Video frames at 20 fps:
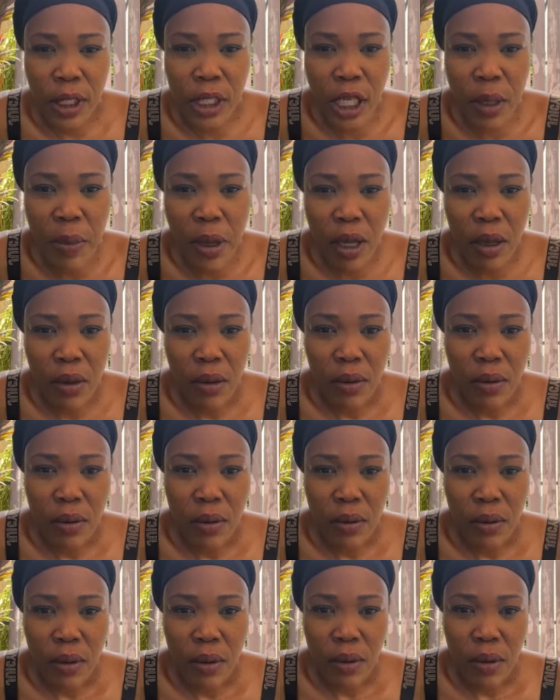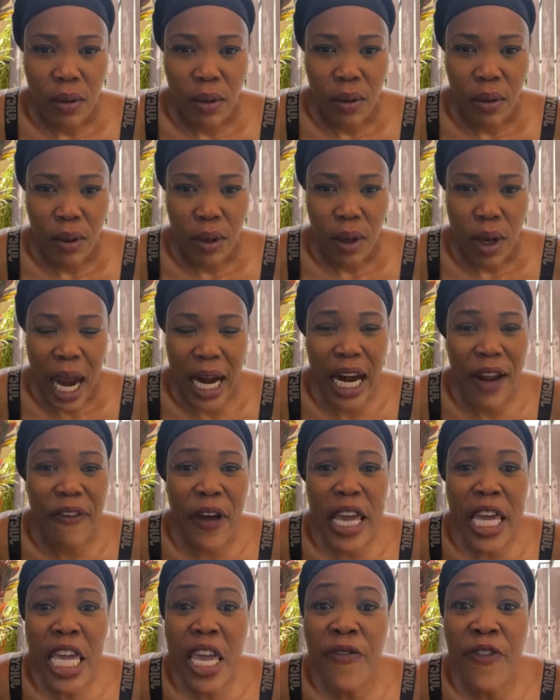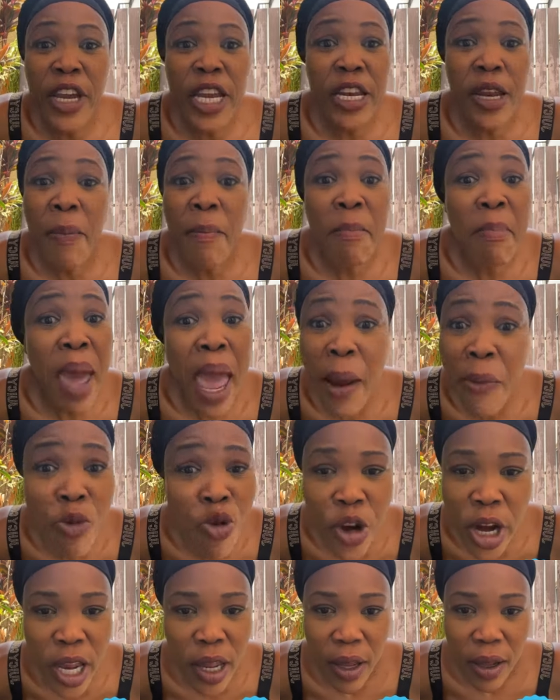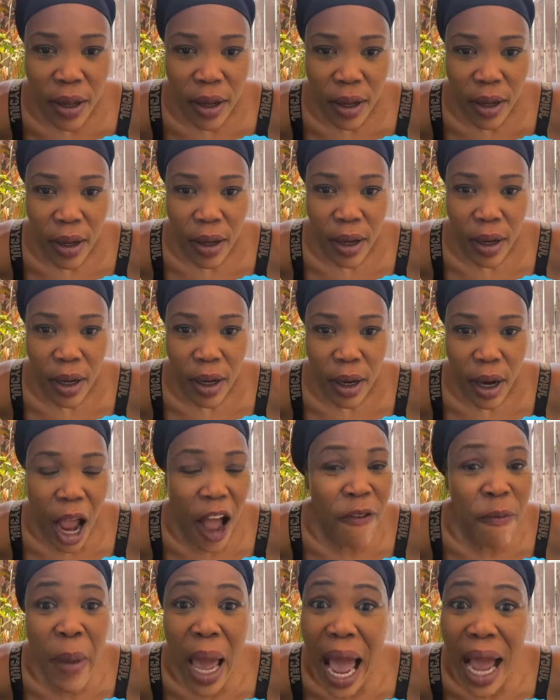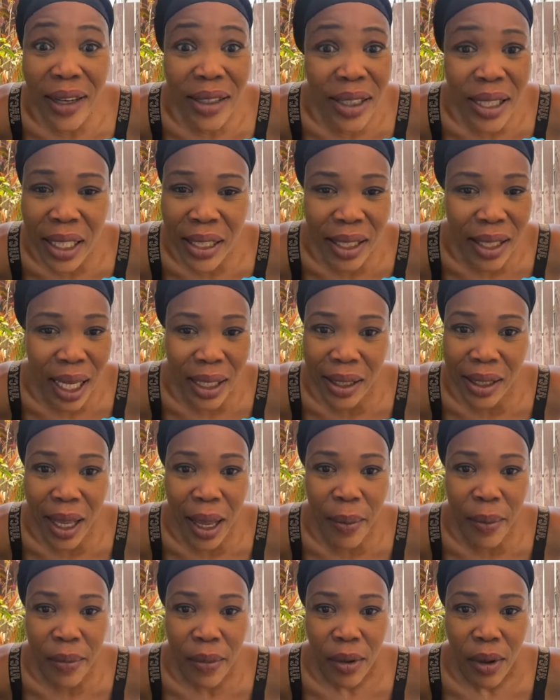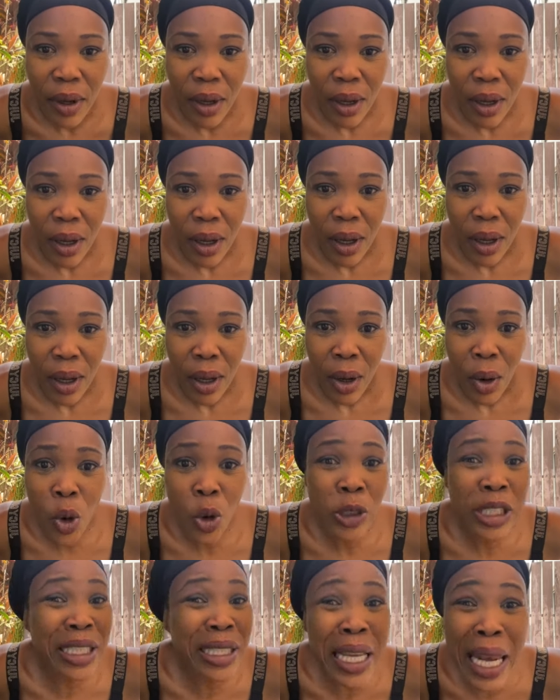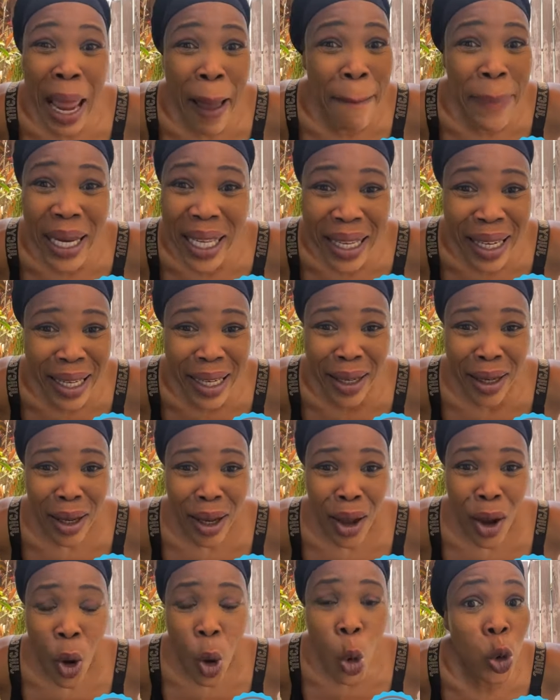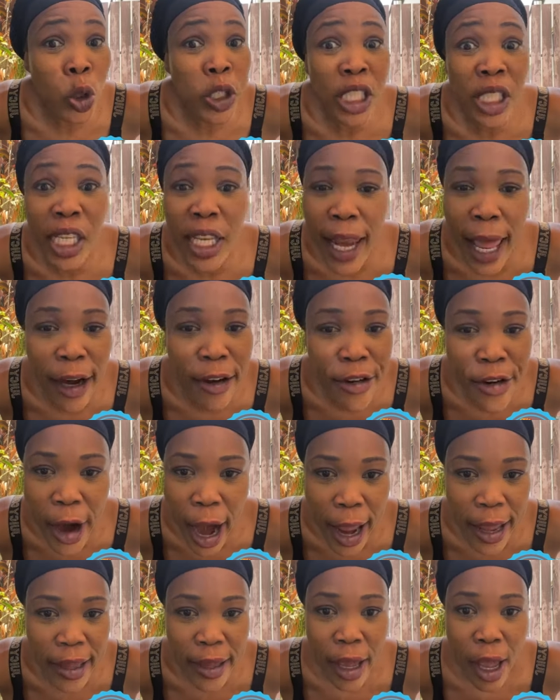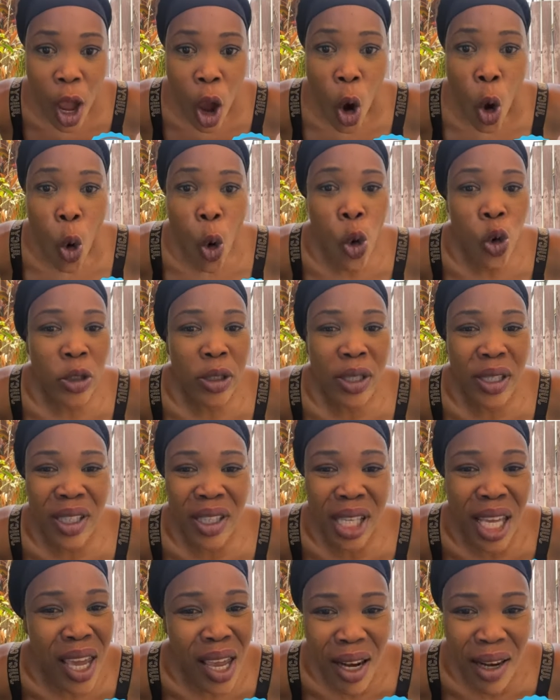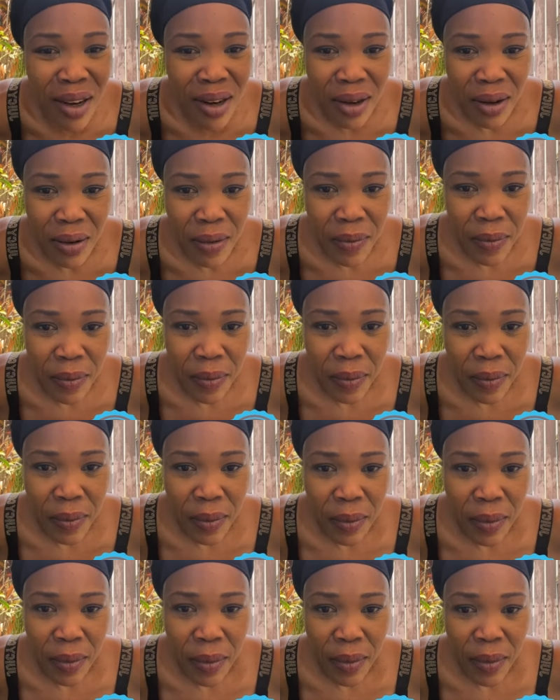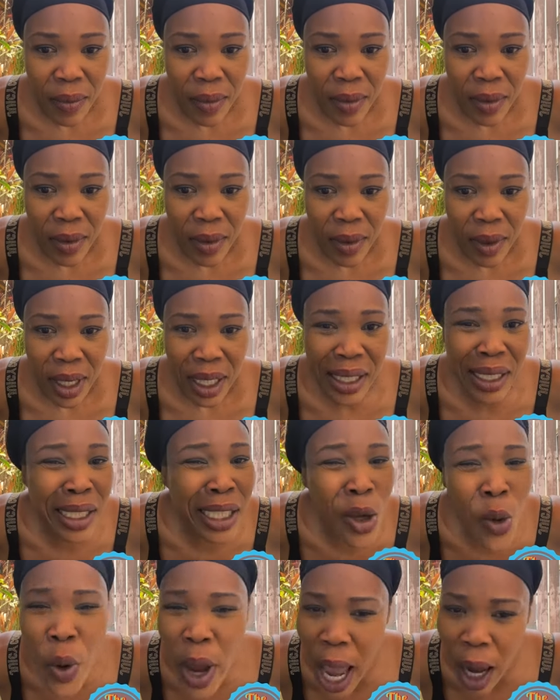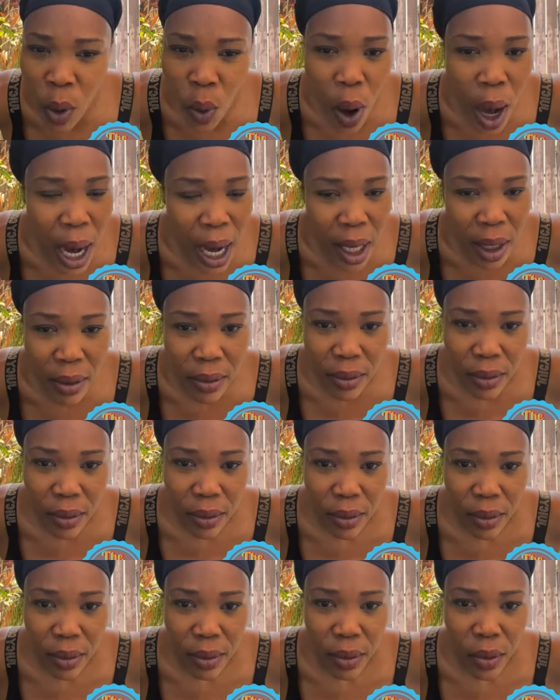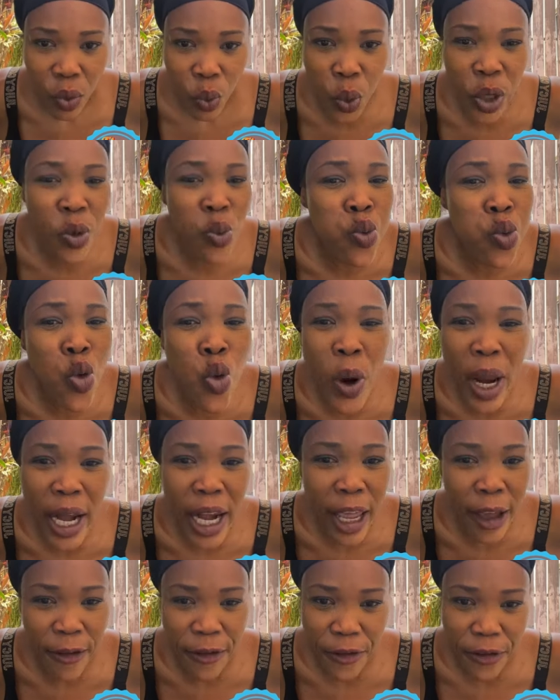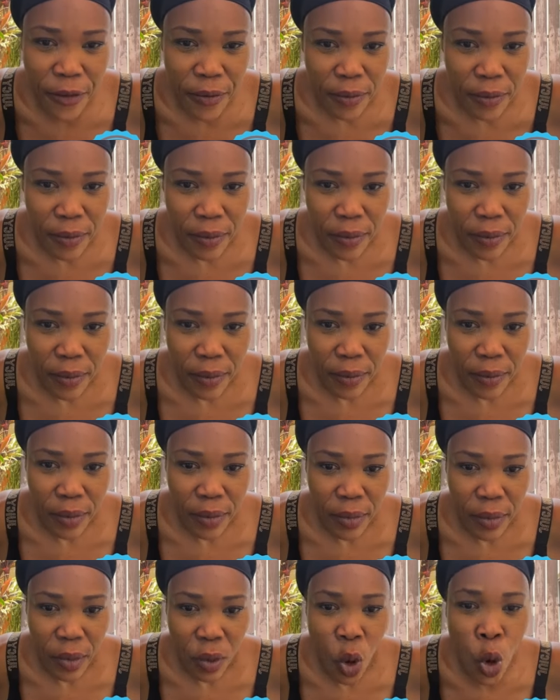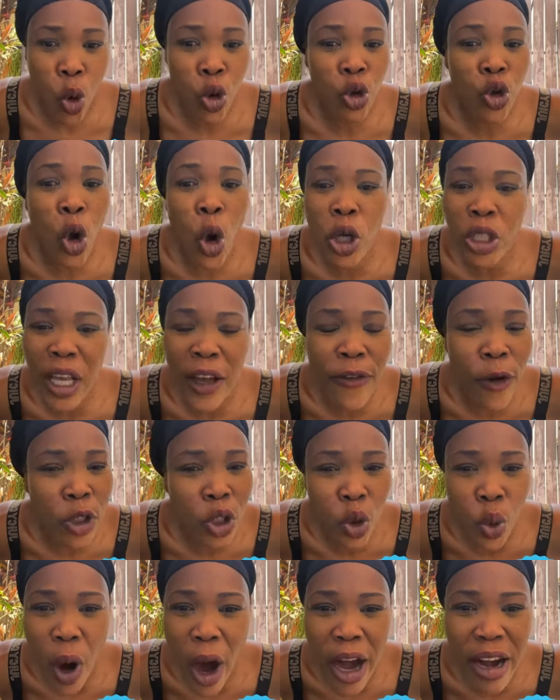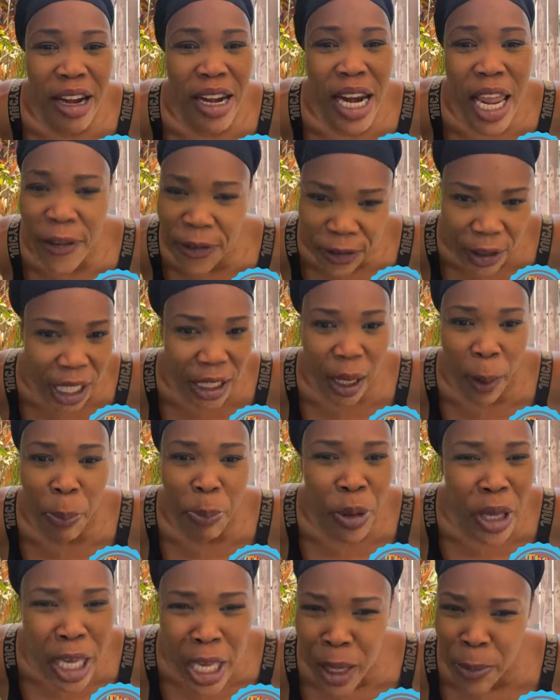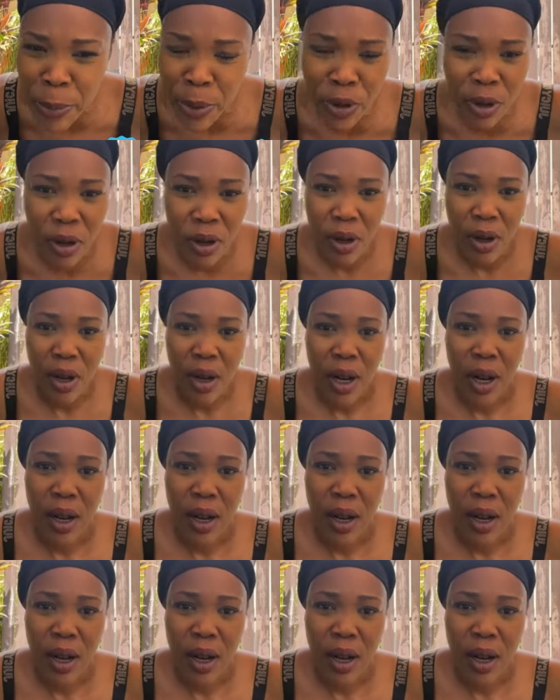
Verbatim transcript: You see me? And if I even in the memory of my ancestors them, who still a bleed, who still a cry, who still see we are gone with who we left, who, those of us who are left as a people.